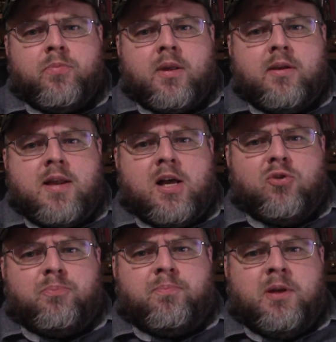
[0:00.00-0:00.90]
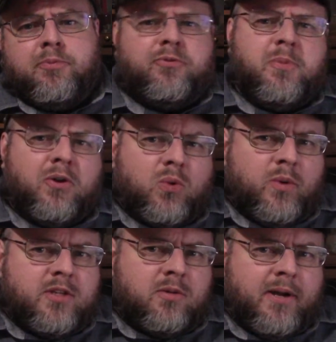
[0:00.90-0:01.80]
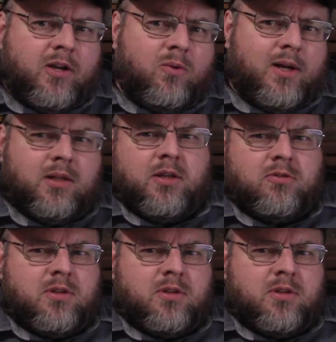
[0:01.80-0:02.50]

Now, people familiar with the Weasel might go, well,